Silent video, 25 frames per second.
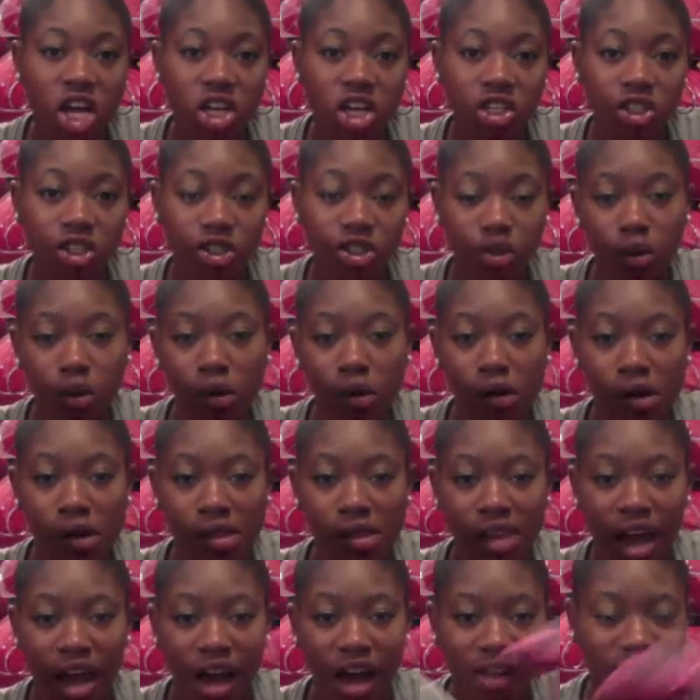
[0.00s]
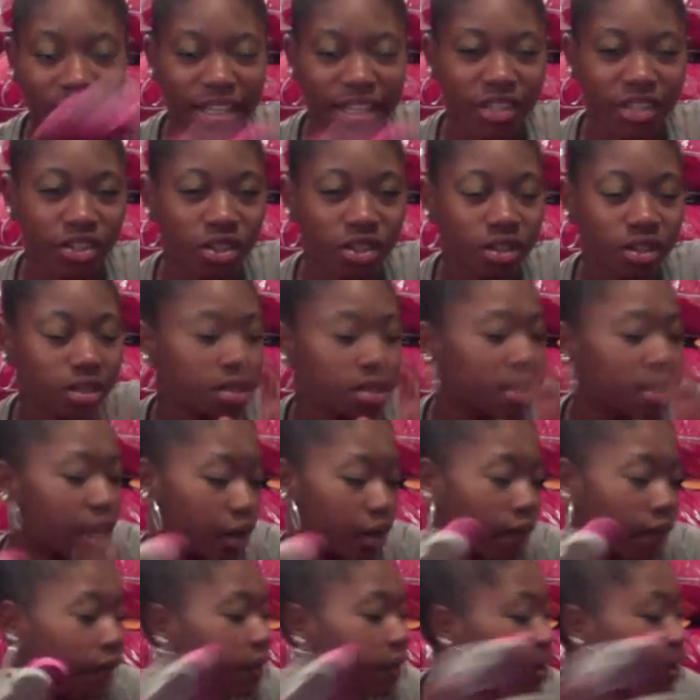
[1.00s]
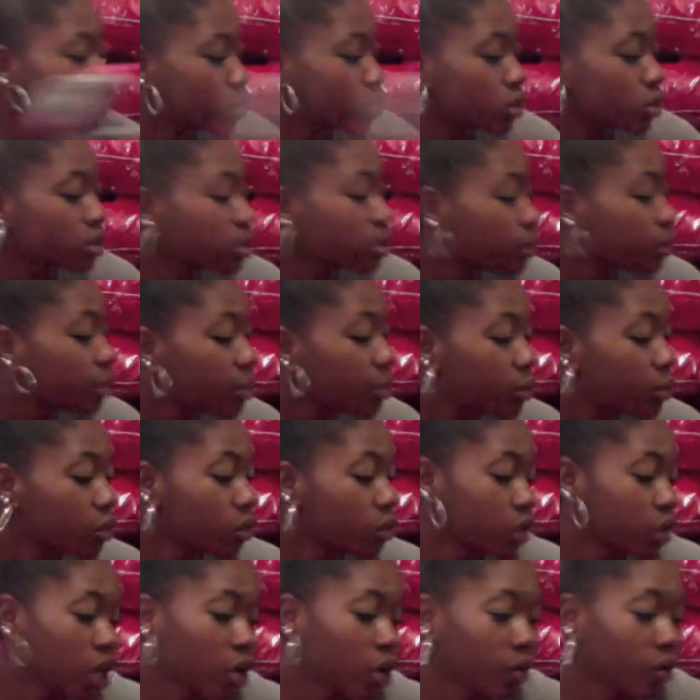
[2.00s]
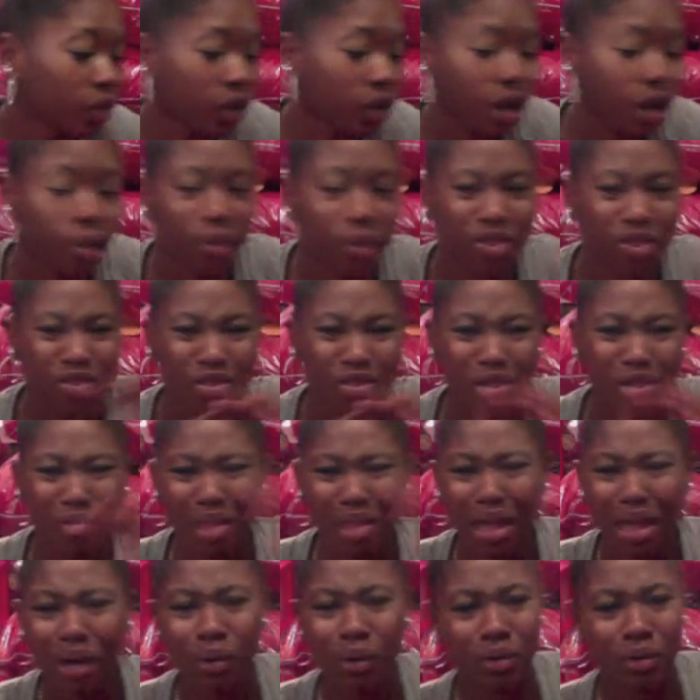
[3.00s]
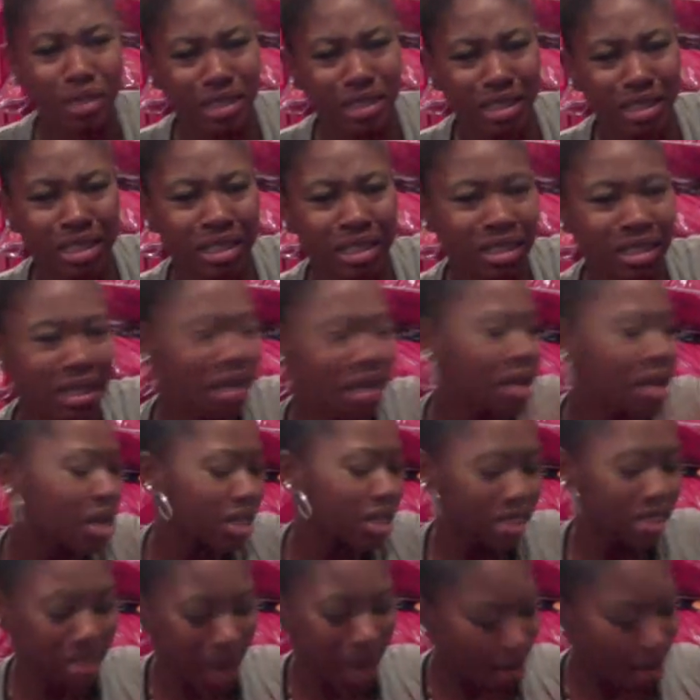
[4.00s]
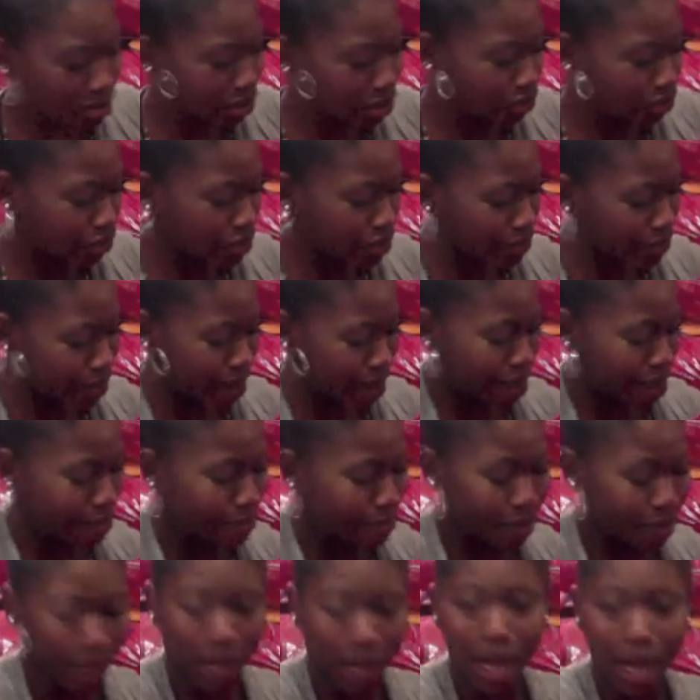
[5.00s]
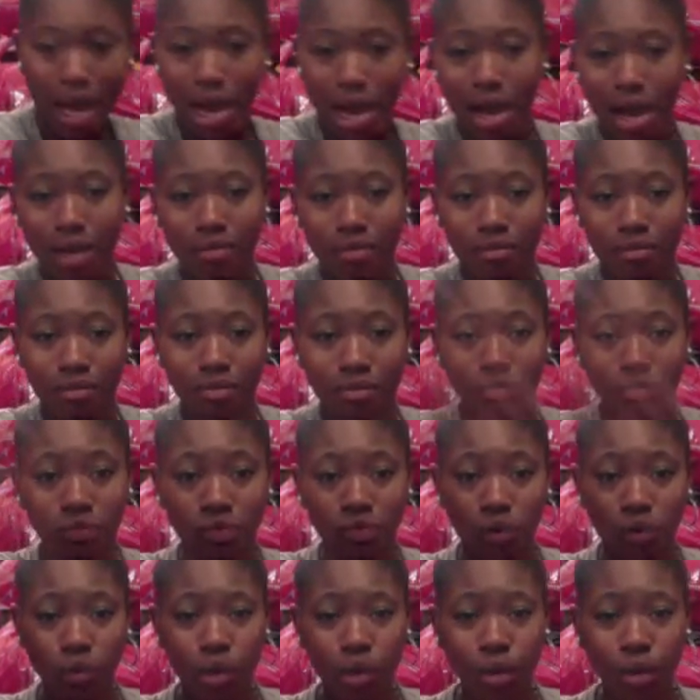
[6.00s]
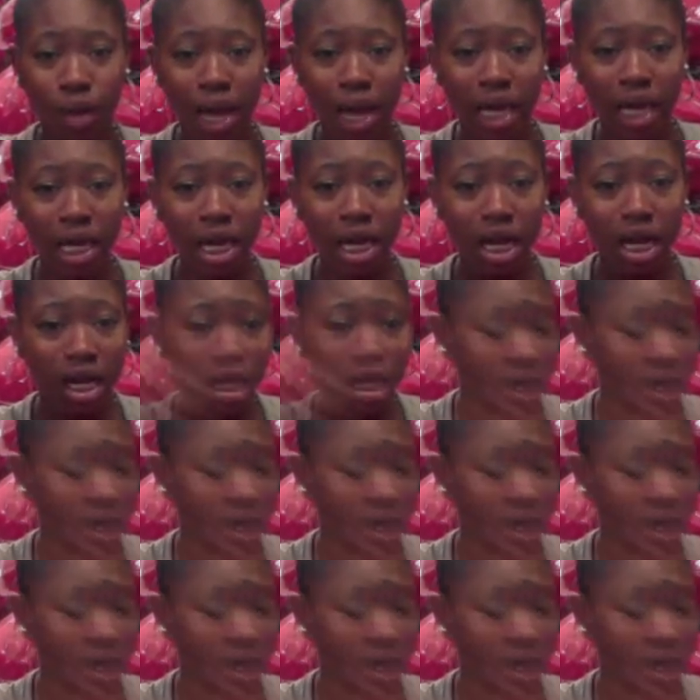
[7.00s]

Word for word: door on the outside just to decorate our door so people will know when they're coming through. They'd be like, where's Sydney and Tyra's room at? be like, hey, we're right here.